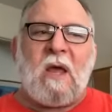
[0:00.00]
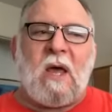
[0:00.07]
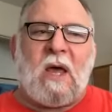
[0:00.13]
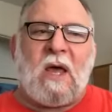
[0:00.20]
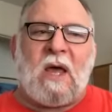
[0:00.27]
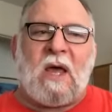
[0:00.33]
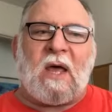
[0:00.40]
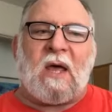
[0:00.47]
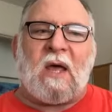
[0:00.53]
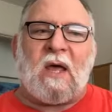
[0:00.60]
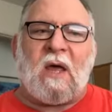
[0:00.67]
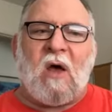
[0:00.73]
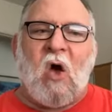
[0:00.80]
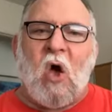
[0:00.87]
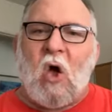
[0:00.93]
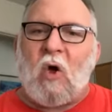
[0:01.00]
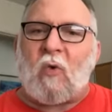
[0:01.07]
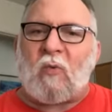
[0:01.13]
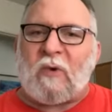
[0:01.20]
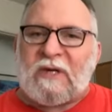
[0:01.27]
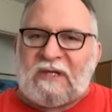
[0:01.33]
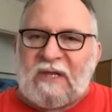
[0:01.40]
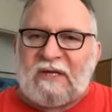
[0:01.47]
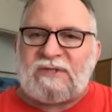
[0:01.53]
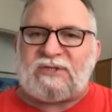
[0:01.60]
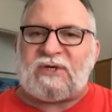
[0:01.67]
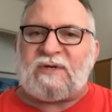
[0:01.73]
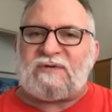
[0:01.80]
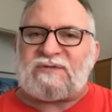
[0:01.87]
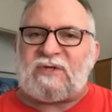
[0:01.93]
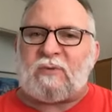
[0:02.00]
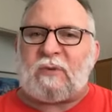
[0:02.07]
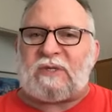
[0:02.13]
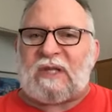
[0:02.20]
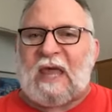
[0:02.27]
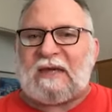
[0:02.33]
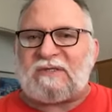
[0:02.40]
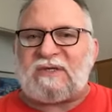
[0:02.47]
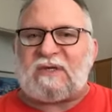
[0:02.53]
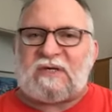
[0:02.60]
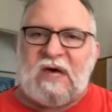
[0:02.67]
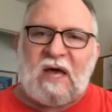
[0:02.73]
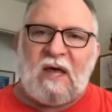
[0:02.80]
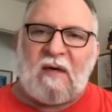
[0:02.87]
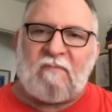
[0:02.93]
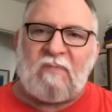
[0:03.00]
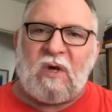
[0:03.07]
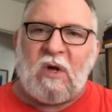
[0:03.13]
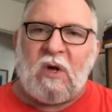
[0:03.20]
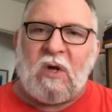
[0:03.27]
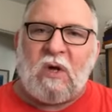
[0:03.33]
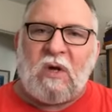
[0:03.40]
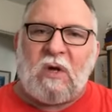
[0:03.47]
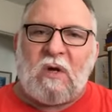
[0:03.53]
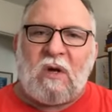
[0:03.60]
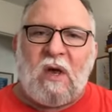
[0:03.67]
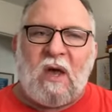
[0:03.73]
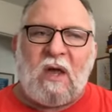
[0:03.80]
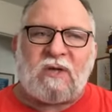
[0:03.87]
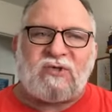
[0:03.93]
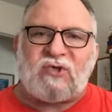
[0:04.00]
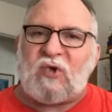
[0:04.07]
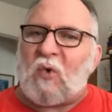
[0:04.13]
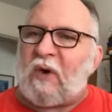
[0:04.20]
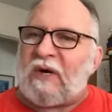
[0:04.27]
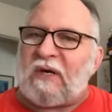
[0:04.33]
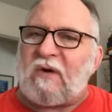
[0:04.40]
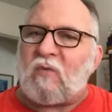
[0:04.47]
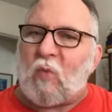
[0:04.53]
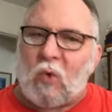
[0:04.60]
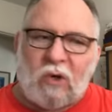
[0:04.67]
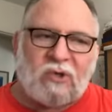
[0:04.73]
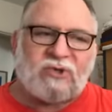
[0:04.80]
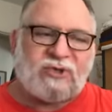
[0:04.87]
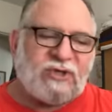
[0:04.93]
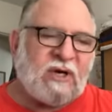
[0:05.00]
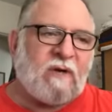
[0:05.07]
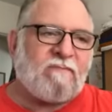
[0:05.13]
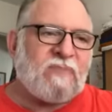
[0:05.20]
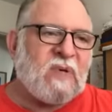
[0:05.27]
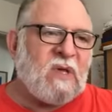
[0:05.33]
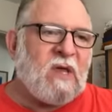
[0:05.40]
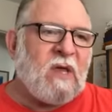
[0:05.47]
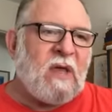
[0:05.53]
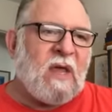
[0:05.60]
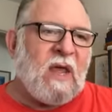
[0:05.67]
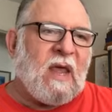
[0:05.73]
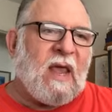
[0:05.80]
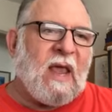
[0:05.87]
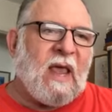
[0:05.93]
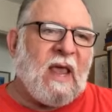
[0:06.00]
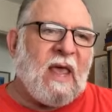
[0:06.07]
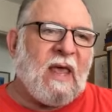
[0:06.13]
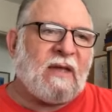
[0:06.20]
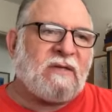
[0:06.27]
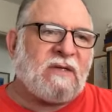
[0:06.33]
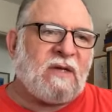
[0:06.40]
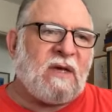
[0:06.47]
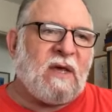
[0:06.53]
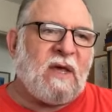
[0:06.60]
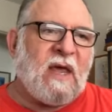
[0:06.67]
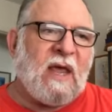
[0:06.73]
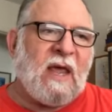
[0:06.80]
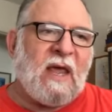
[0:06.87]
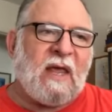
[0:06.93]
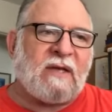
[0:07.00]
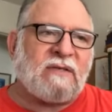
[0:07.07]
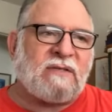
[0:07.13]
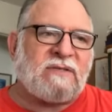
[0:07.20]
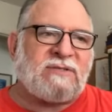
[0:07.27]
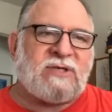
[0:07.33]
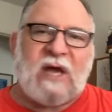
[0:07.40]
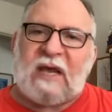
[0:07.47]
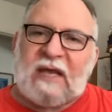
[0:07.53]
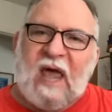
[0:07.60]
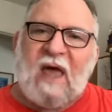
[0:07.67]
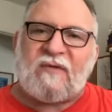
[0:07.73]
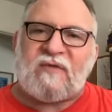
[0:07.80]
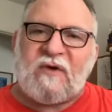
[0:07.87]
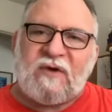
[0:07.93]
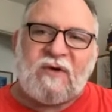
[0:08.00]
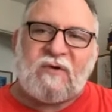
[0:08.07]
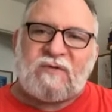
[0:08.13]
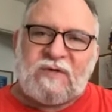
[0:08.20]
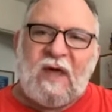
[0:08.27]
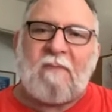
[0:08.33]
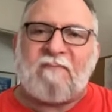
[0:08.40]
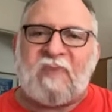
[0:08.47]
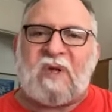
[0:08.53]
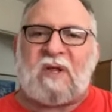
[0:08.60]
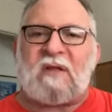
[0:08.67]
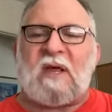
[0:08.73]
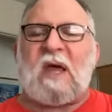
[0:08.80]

all religions who would like to come join in worship and check out the new temple.